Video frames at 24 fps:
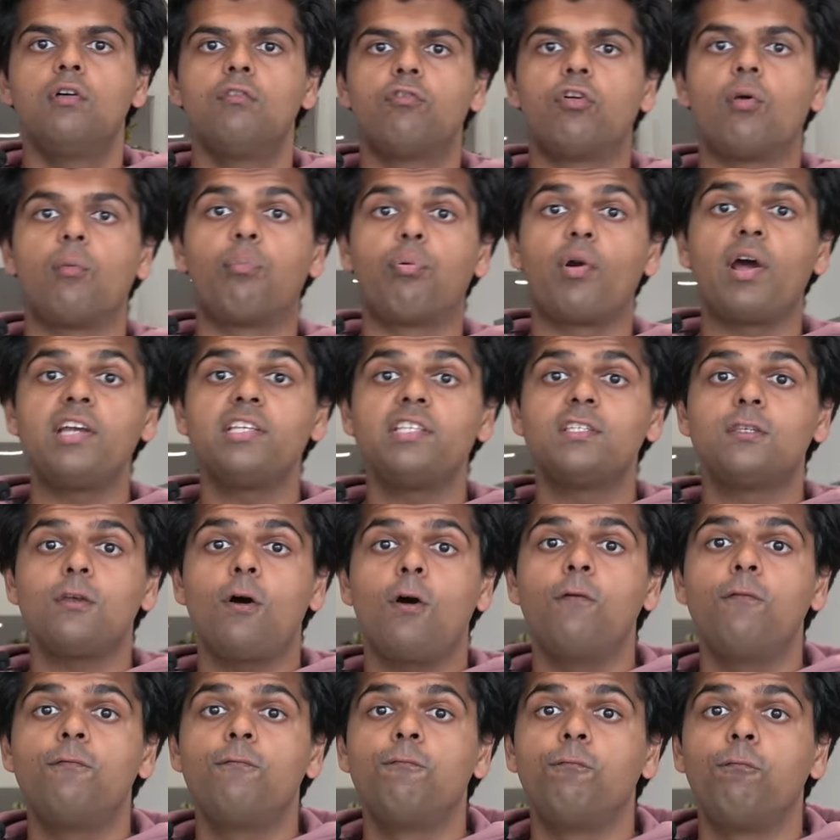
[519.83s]
For a price
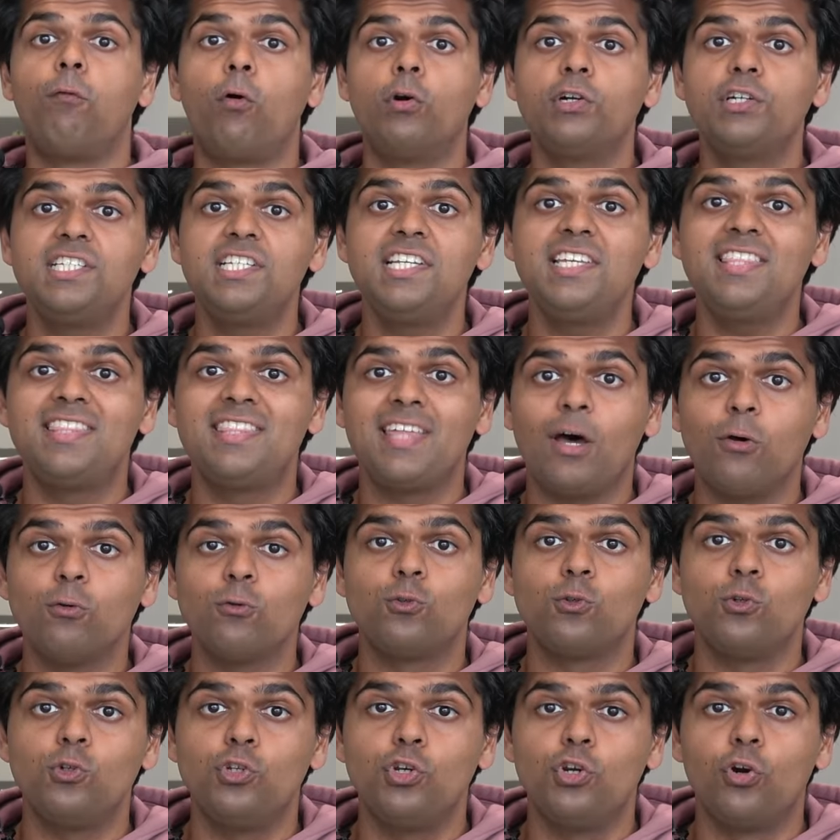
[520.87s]
of
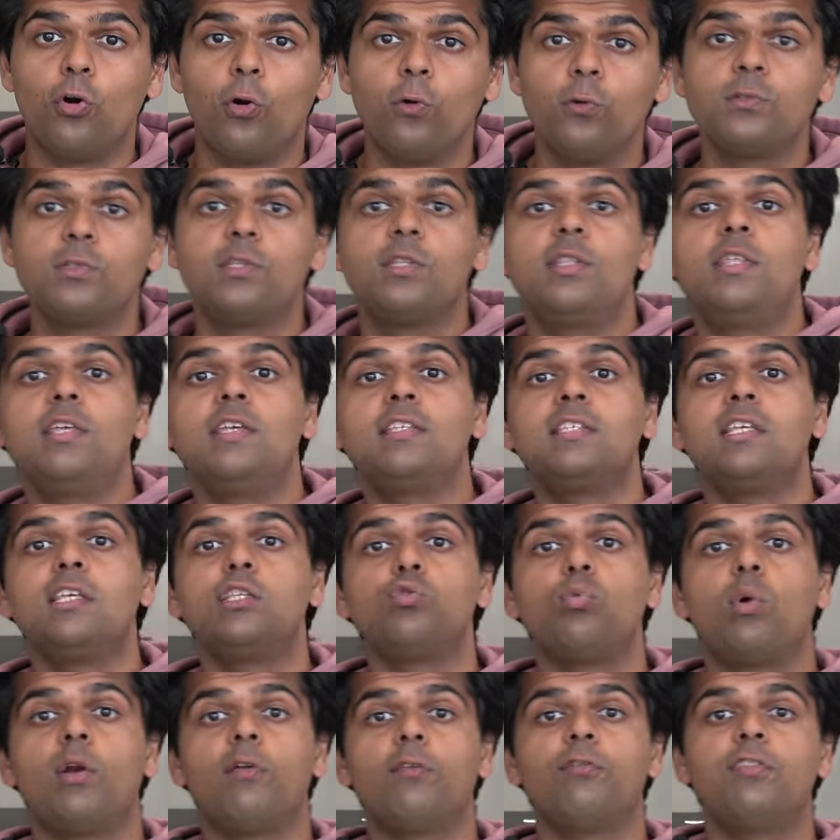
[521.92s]
40,000 euros, this is
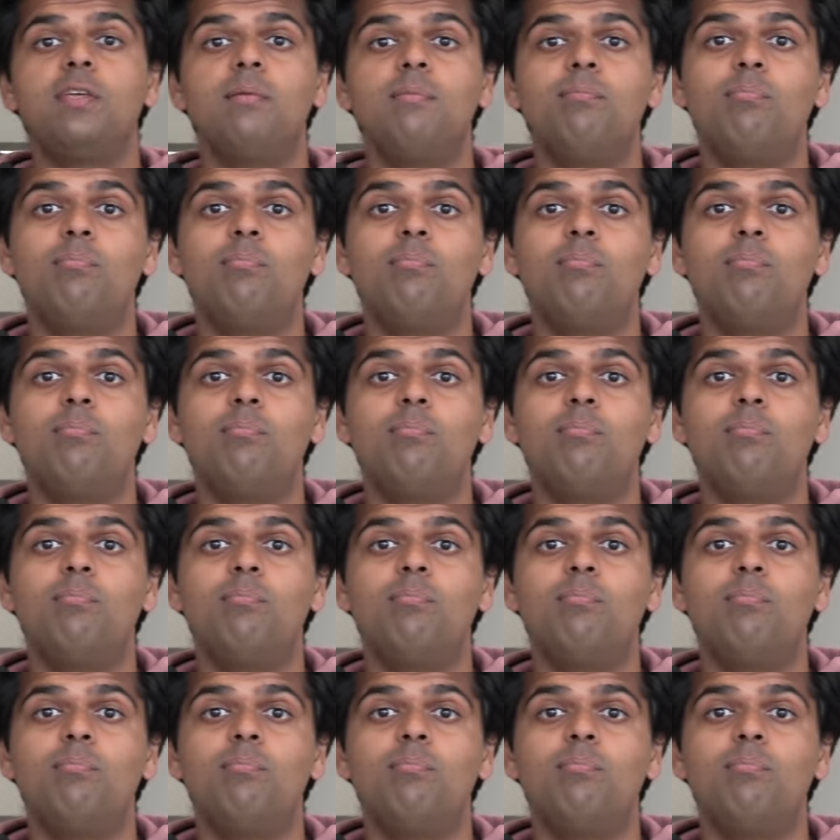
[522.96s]
one of the